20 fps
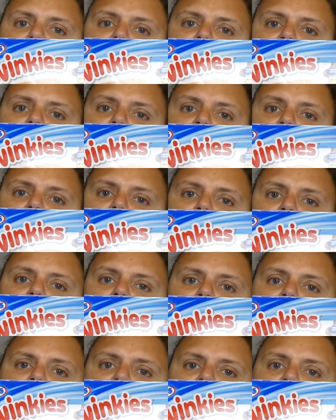
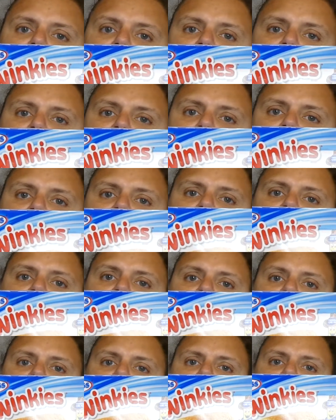
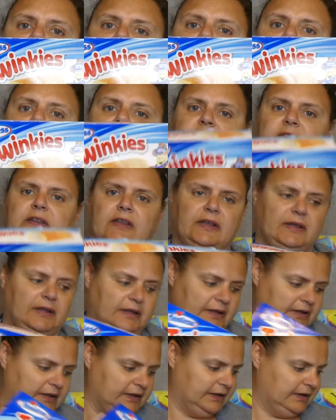
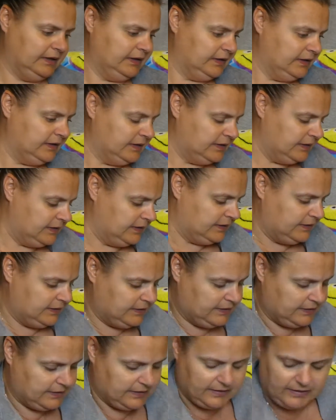
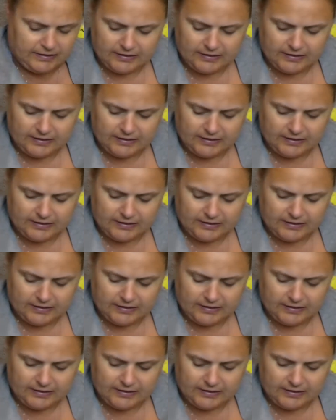(no one is talking)